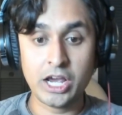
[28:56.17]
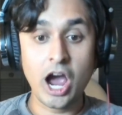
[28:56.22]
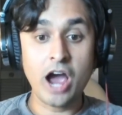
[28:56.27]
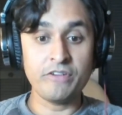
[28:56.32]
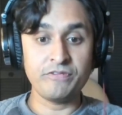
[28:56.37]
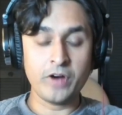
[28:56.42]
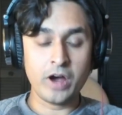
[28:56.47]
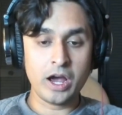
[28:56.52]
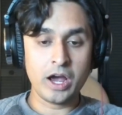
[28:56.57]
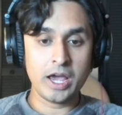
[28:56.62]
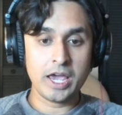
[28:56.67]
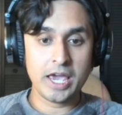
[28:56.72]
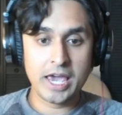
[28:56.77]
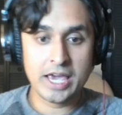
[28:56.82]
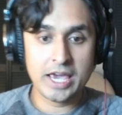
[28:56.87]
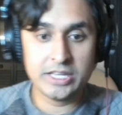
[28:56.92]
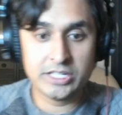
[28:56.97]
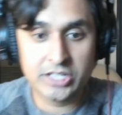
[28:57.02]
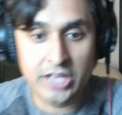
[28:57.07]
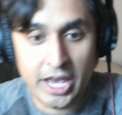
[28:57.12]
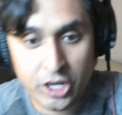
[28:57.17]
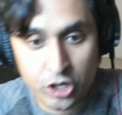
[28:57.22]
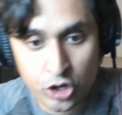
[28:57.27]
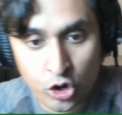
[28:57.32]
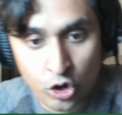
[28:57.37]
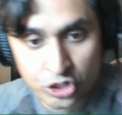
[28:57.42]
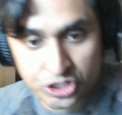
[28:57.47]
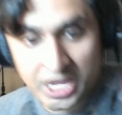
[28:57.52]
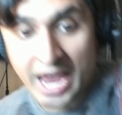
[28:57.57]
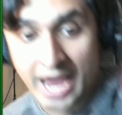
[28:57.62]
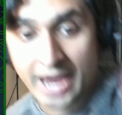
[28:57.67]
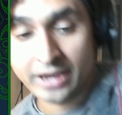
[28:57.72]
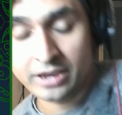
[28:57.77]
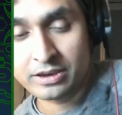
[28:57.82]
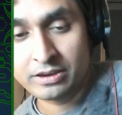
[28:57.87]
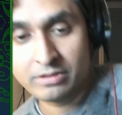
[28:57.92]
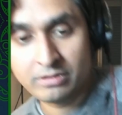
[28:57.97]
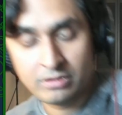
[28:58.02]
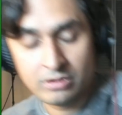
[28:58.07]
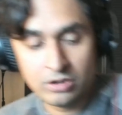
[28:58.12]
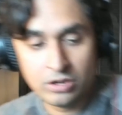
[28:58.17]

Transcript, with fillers: kapha is like your tank.